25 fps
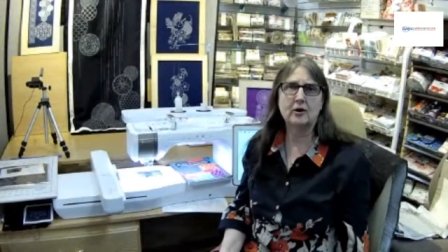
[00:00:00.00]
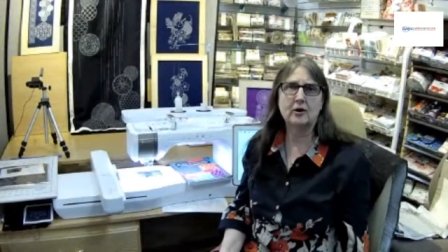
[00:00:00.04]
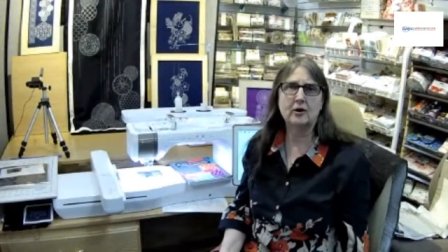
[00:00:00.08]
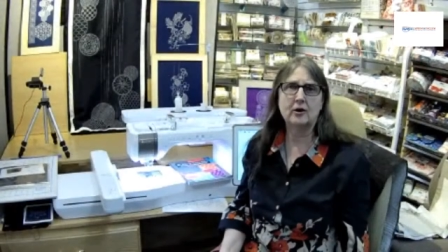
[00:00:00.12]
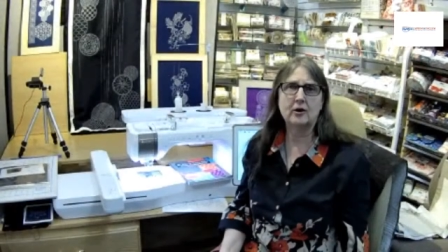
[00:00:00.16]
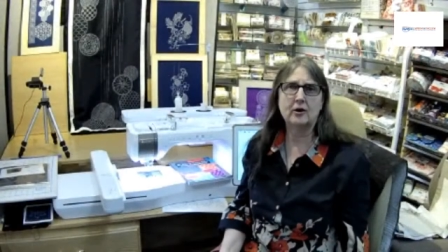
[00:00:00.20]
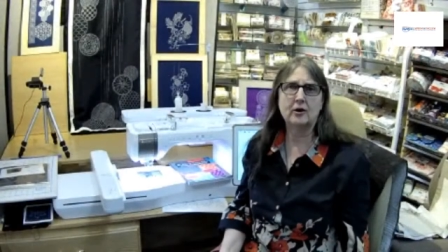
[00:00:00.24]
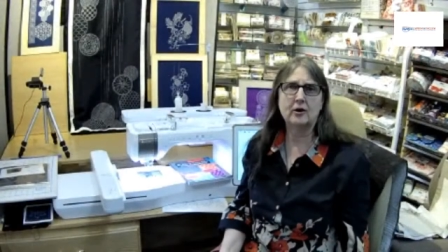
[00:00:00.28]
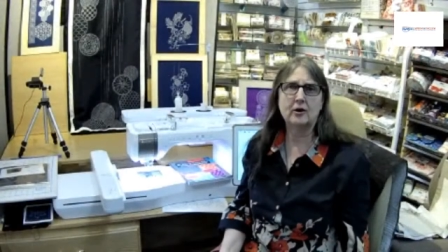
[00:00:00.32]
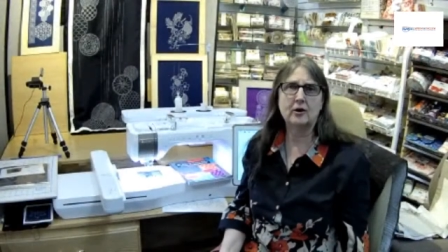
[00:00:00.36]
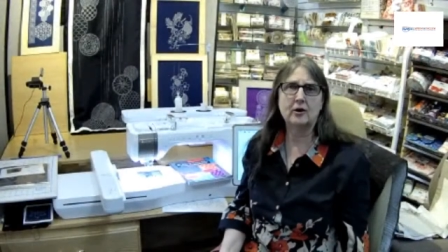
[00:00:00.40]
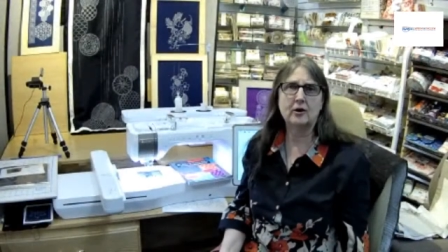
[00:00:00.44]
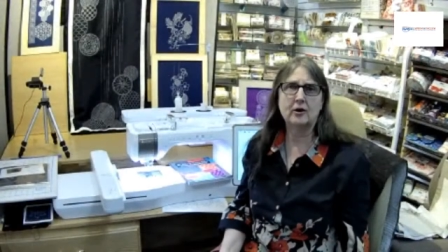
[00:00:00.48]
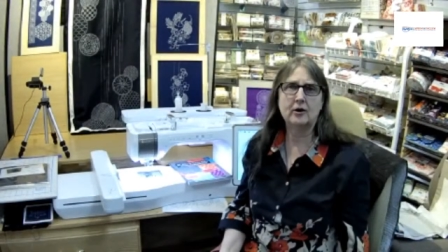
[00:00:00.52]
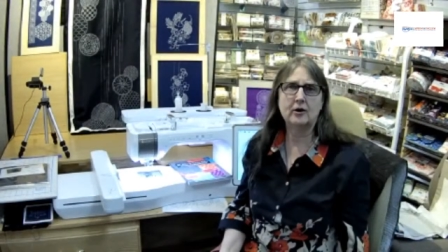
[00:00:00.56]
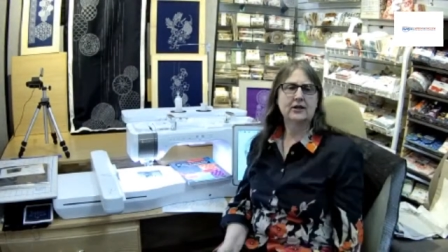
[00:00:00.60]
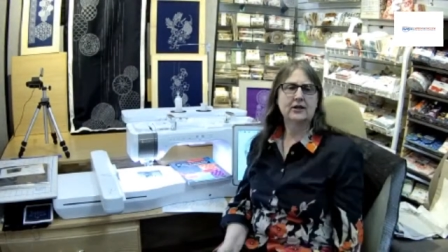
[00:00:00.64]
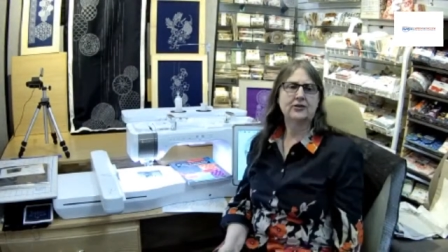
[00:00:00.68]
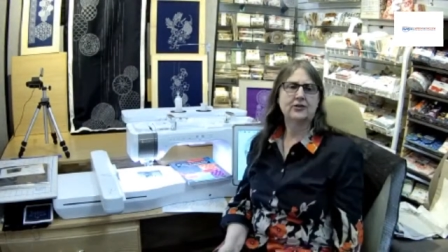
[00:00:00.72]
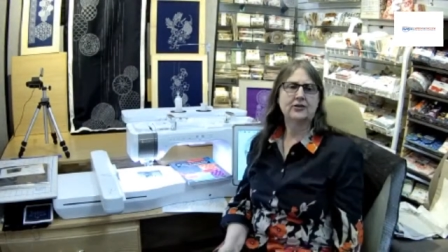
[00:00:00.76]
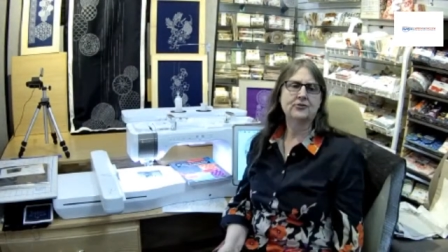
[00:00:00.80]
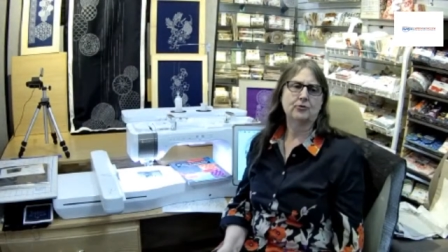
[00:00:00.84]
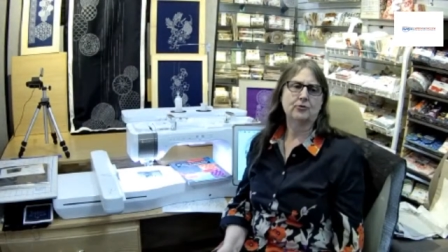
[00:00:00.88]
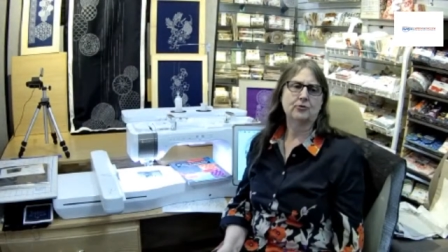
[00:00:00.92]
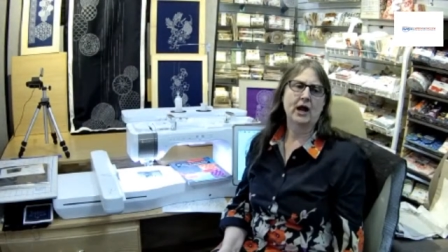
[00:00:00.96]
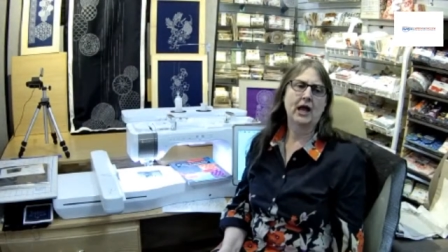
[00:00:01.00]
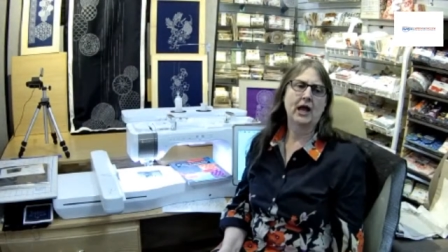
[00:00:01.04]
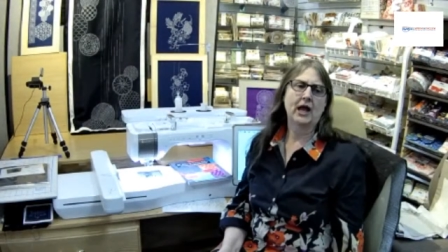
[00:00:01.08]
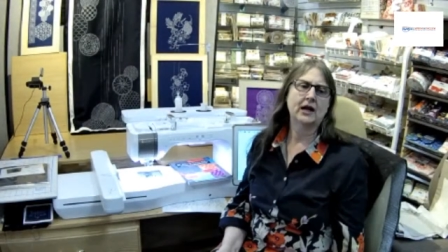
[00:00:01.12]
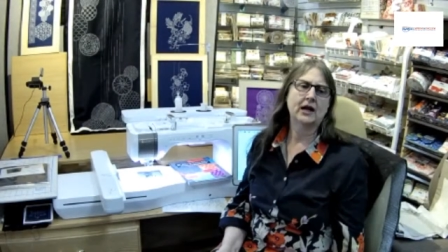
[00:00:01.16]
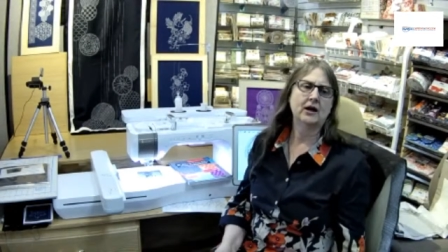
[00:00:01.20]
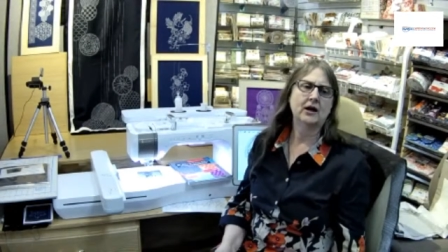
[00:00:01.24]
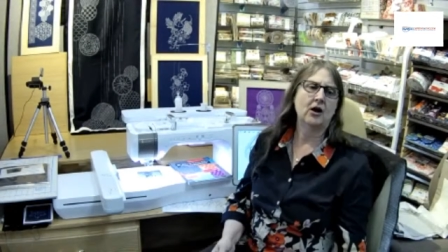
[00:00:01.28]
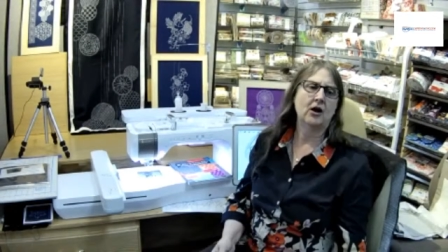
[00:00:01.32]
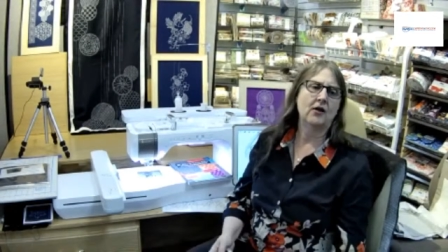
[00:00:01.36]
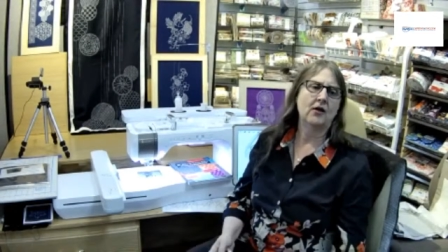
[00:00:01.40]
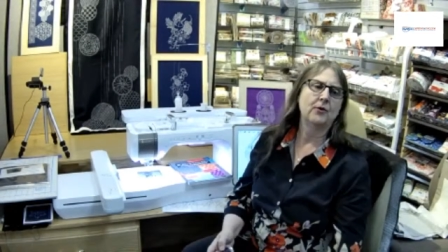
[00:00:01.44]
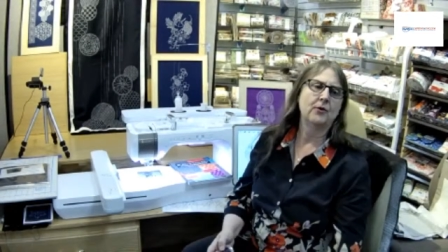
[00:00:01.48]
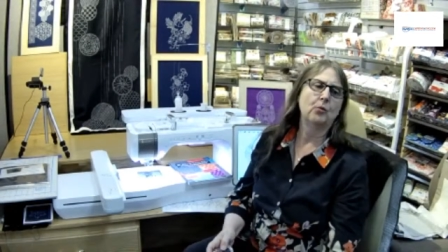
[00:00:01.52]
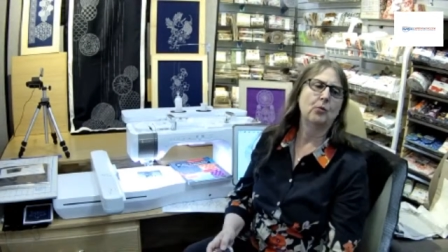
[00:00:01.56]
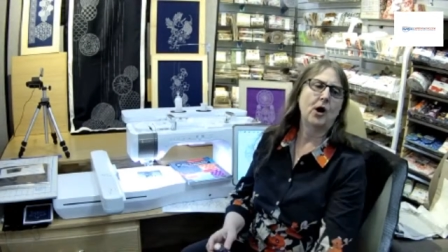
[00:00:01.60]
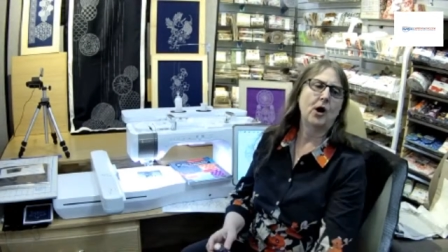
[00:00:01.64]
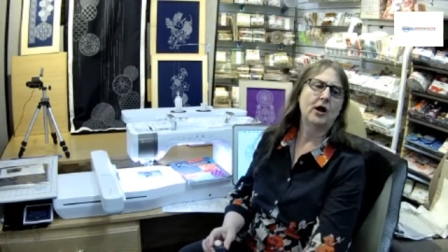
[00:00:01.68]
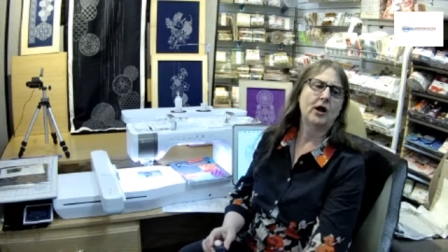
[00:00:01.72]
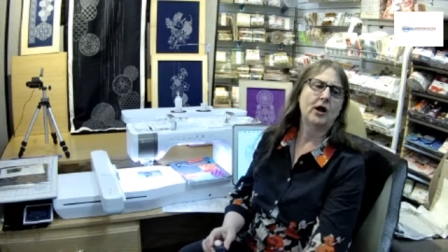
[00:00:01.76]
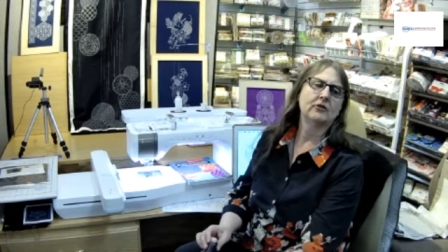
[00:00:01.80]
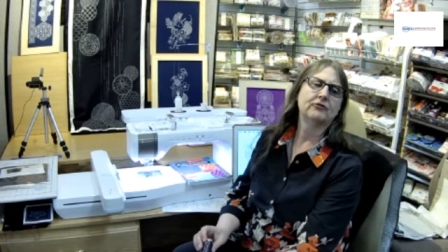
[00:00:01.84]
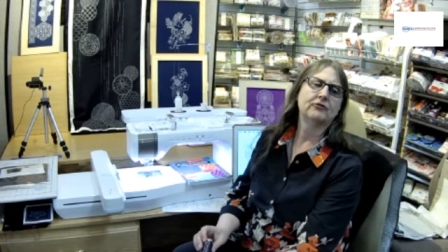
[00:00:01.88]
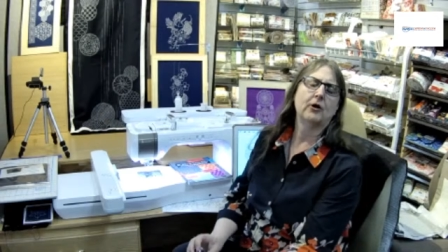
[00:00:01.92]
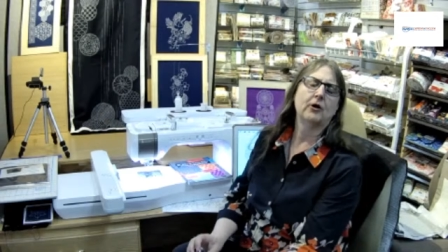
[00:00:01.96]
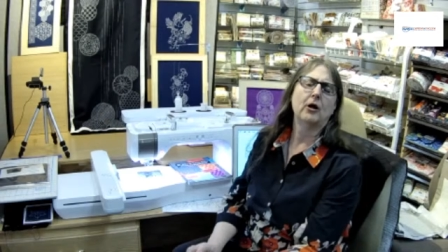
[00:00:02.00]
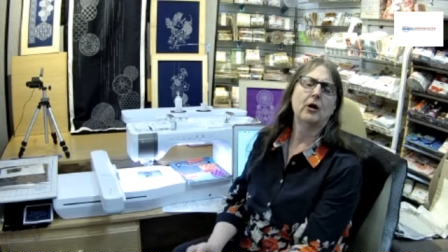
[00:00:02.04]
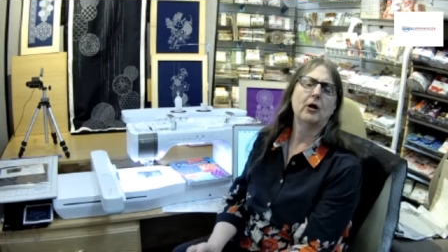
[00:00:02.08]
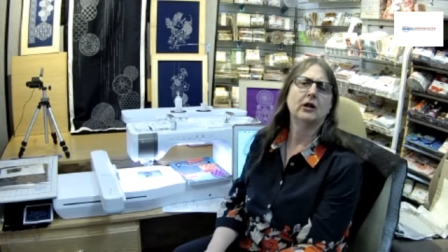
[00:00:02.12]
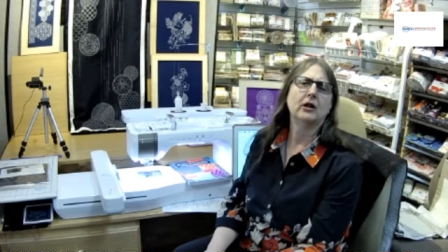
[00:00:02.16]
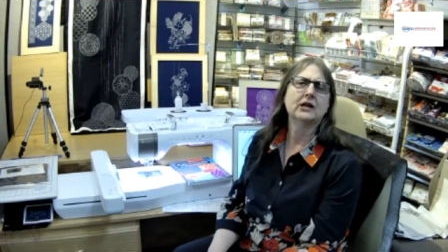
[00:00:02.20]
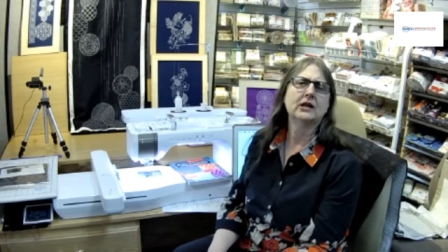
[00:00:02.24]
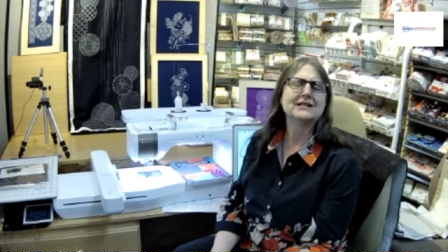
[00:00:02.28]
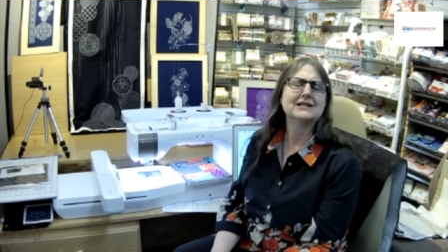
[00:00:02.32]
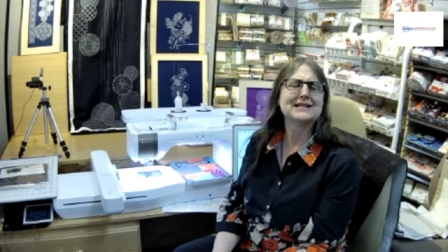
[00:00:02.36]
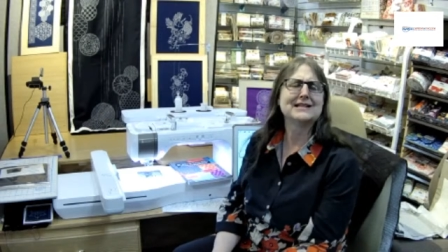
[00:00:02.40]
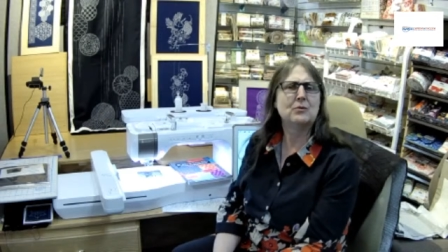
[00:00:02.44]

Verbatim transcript: metallic thread on waterfall because I